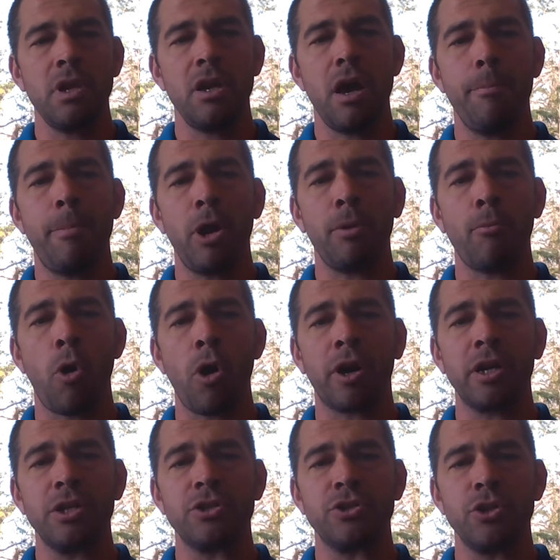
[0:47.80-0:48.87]
A bear
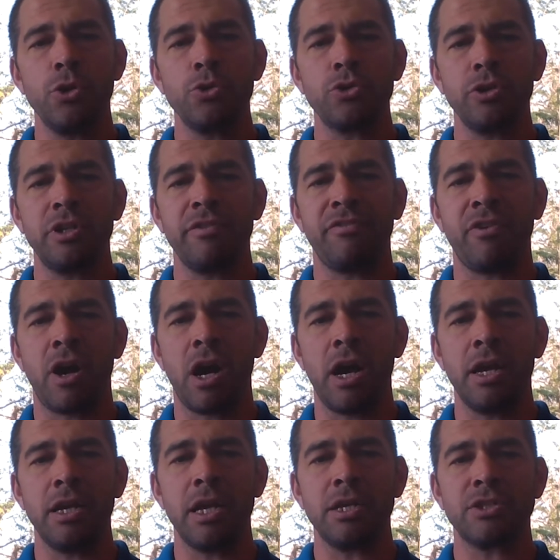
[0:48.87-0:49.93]
market is usually
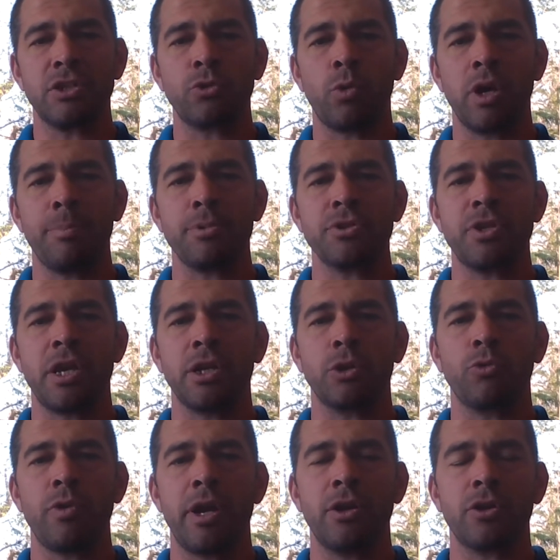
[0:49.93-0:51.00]
defined as a 20% or
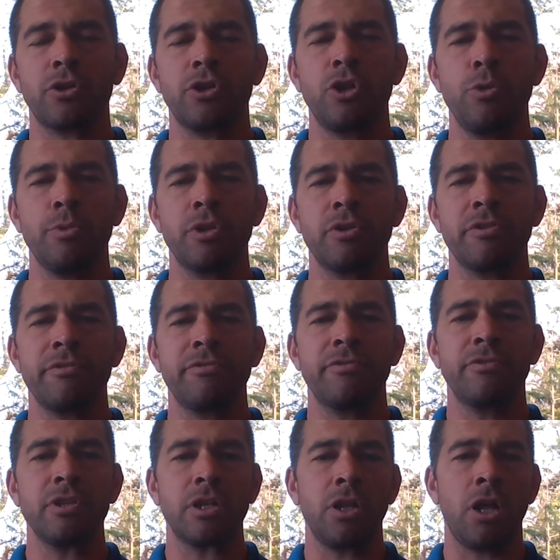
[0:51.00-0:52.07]
greater cumulative
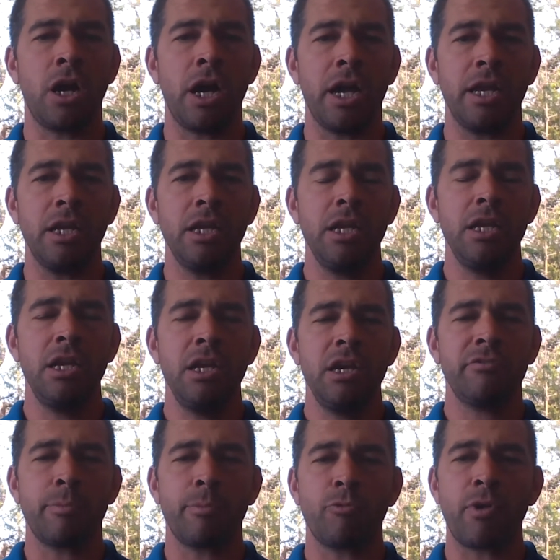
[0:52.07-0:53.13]
decline
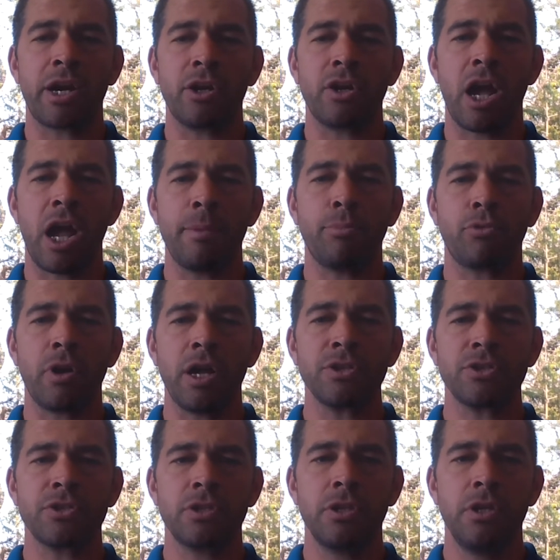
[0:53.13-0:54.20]
from a record high
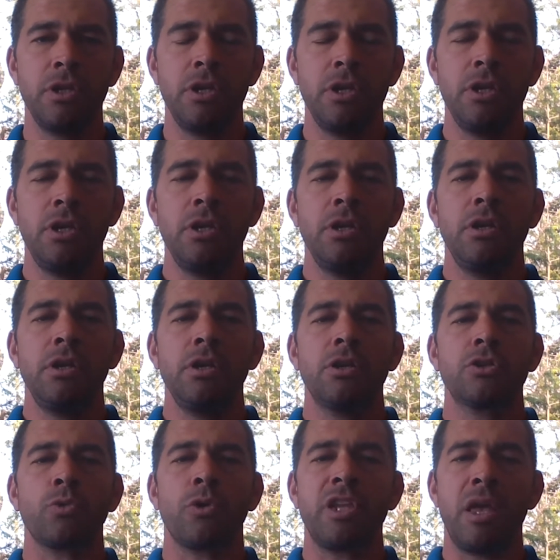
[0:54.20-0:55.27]
price.
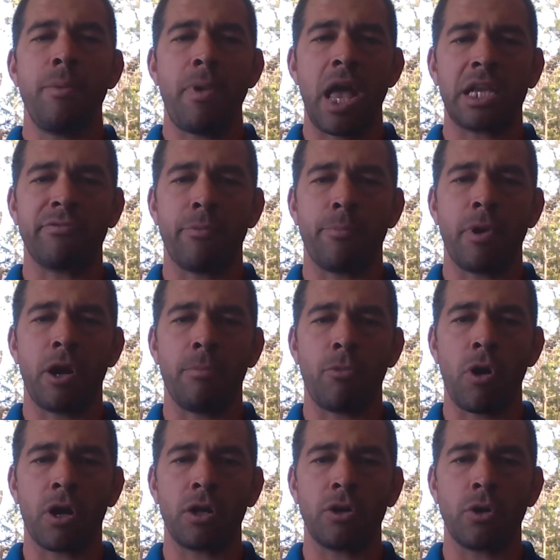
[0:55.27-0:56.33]
So while the impact of a bear
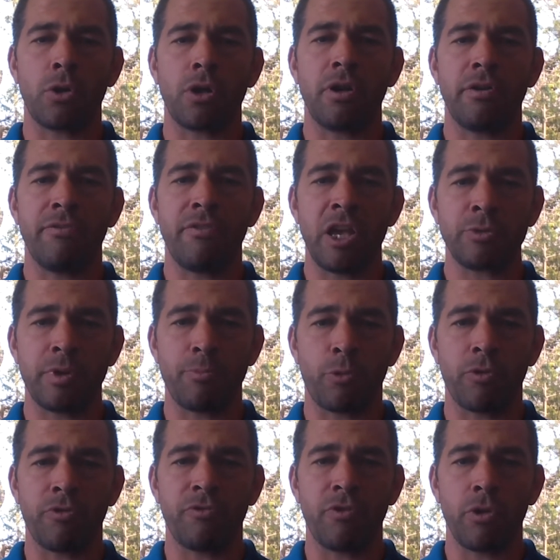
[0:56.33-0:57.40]
market on an investment
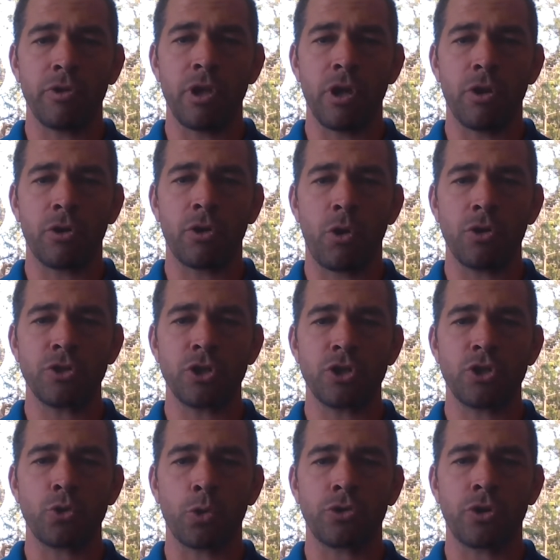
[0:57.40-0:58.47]
portfolio causes
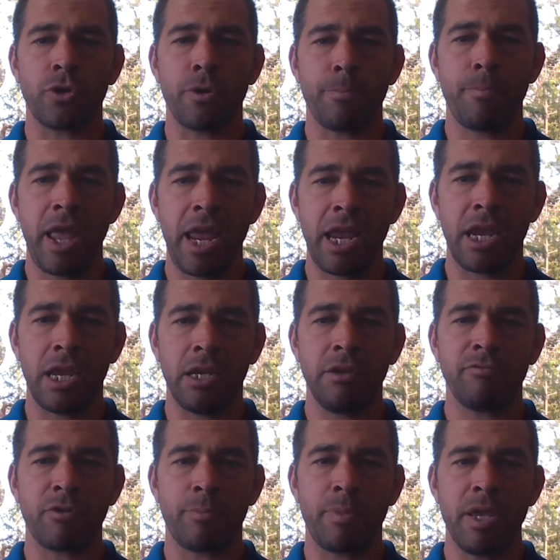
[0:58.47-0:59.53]
short-term pain
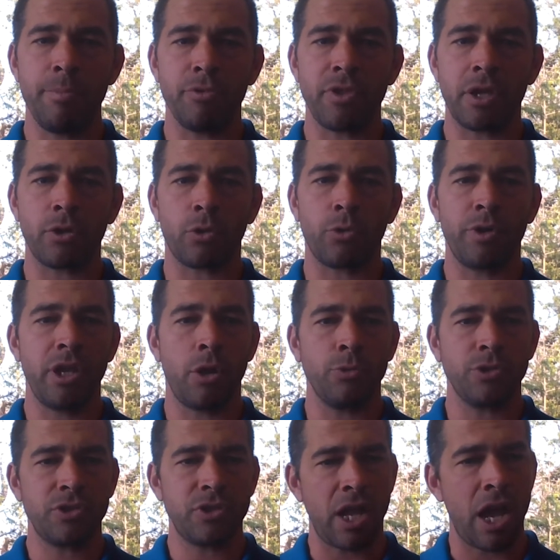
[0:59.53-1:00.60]
for people that already own
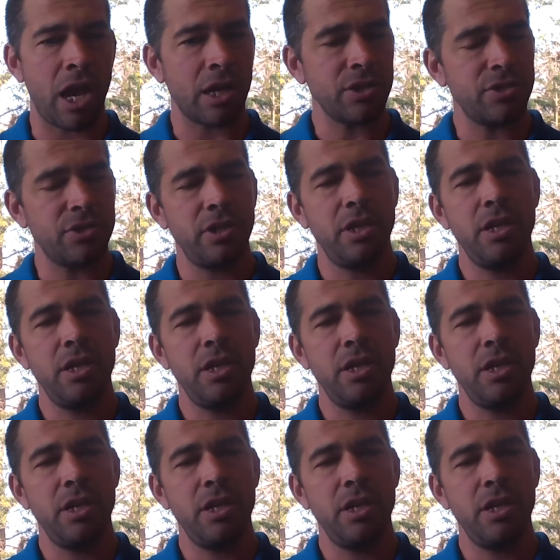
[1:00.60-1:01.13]
stocks,